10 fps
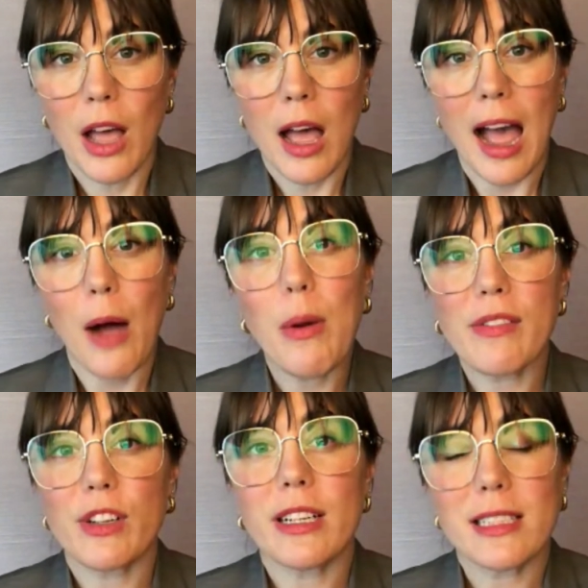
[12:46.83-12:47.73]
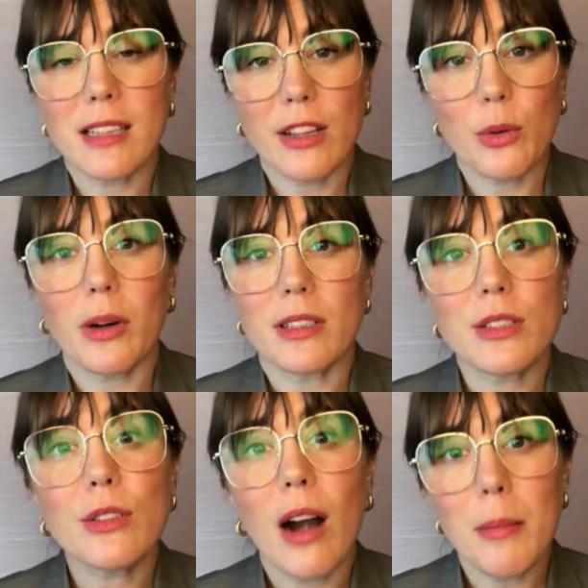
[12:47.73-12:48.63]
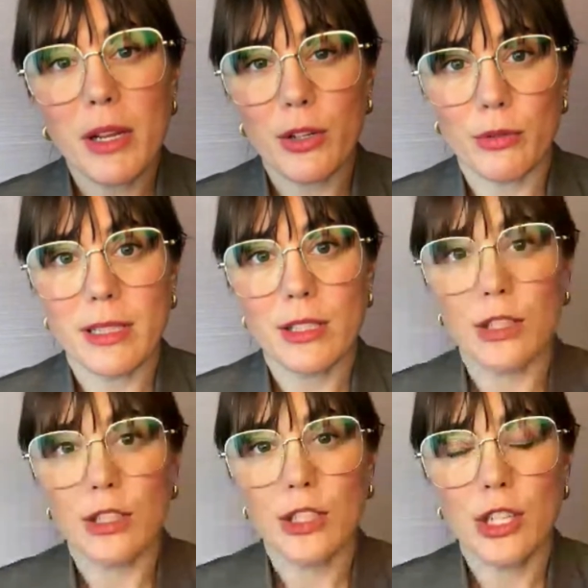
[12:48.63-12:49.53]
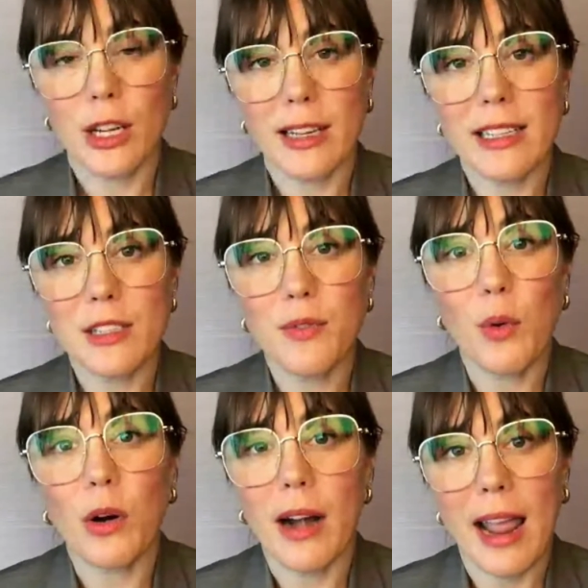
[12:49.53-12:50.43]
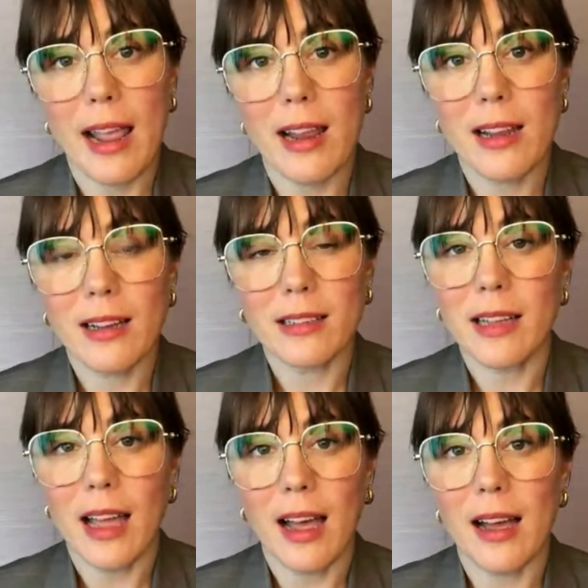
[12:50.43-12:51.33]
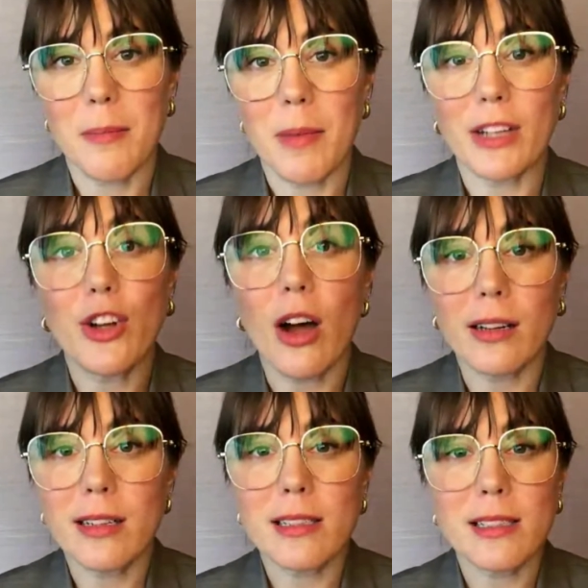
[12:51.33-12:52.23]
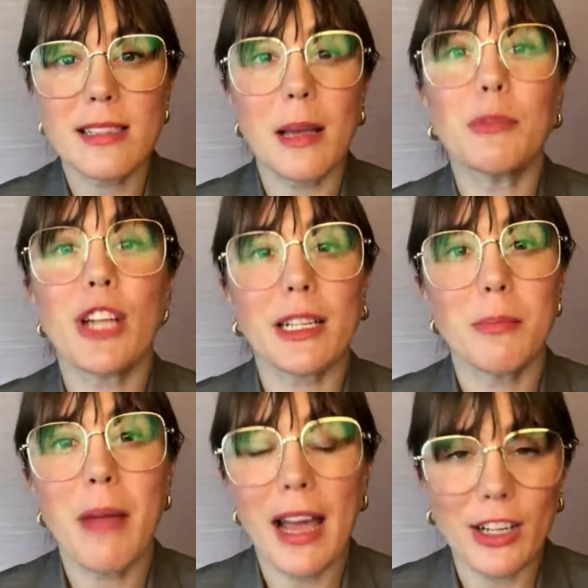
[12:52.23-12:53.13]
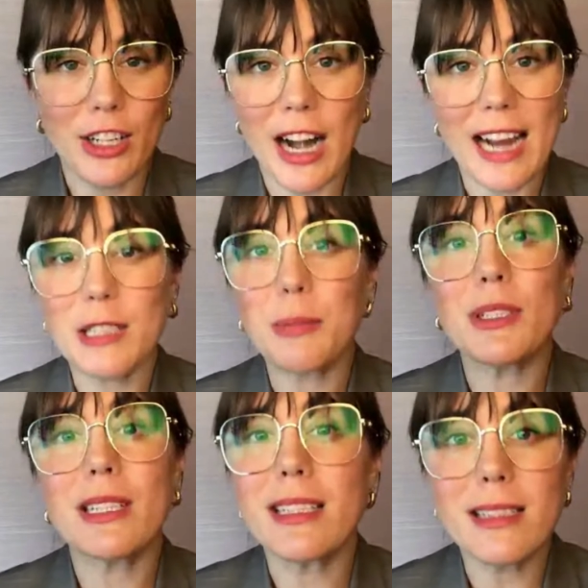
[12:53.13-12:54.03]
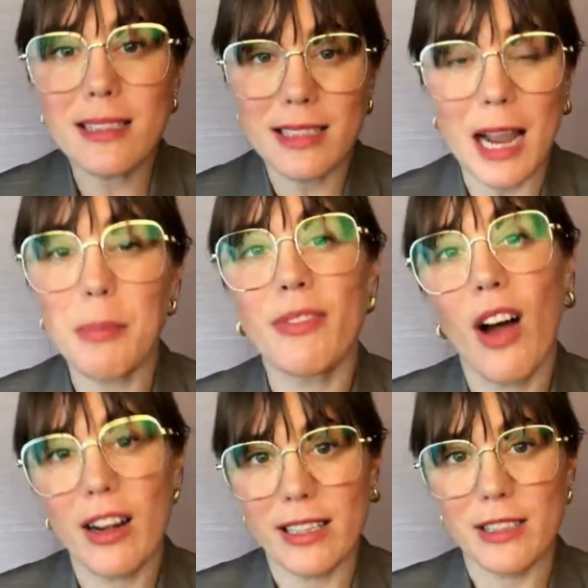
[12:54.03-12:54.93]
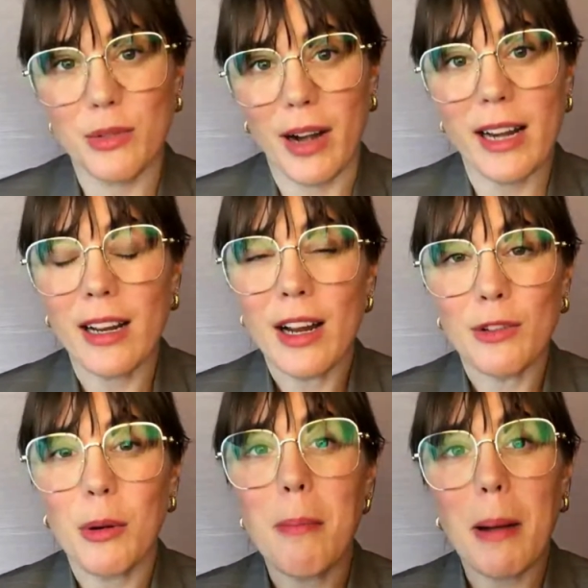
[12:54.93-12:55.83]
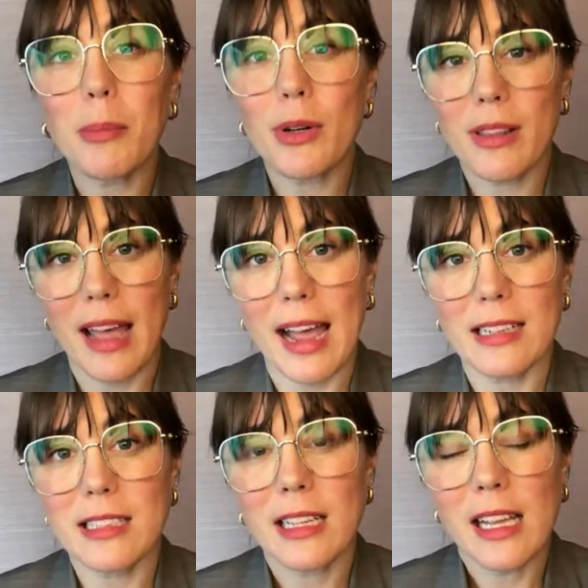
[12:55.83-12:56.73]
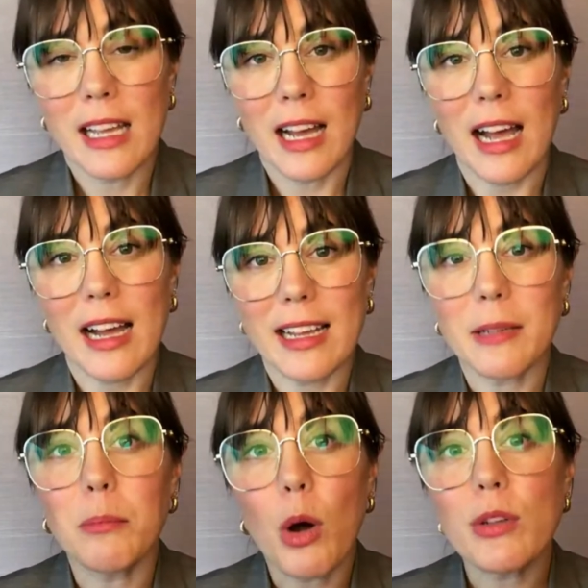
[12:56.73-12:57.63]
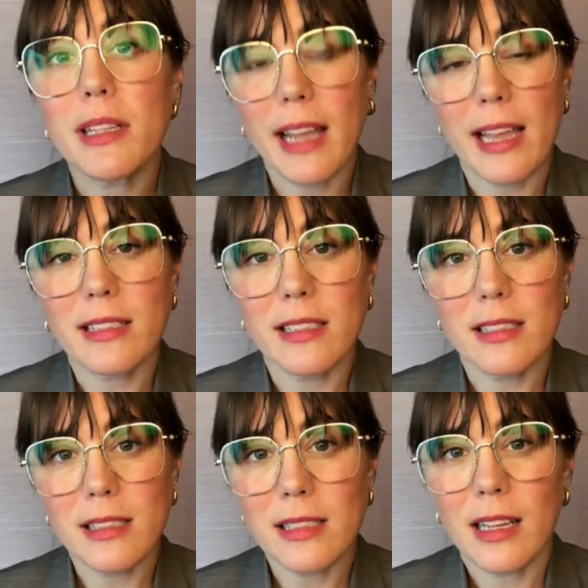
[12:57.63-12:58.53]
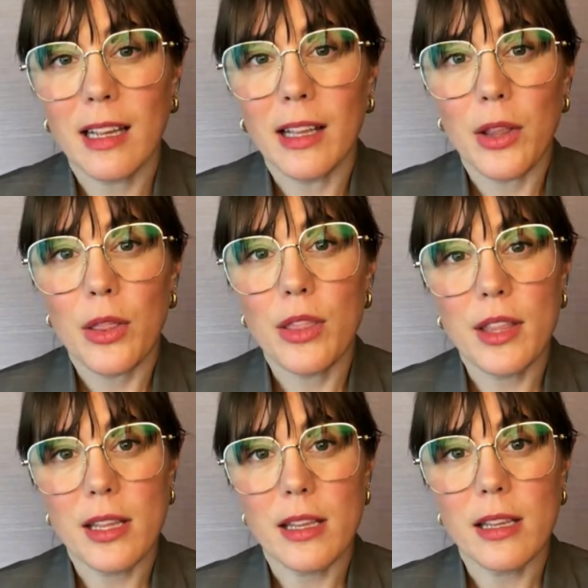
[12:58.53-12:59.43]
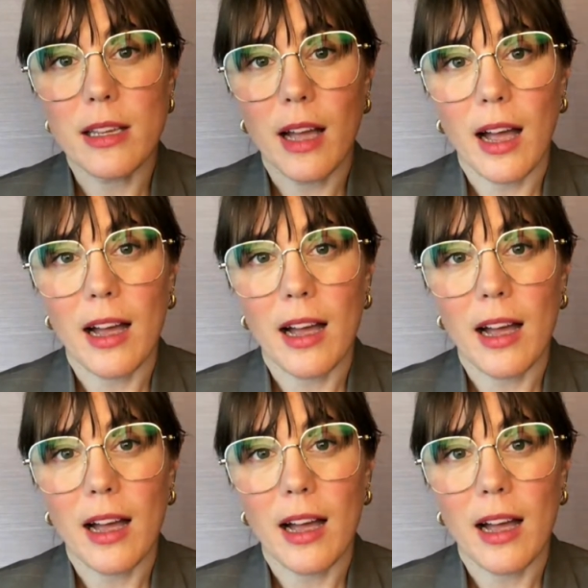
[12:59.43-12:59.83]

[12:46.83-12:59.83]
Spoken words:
however it is that you are describing your research is for a non-subject matter expertise type of audience, right? Remember that in most cases, the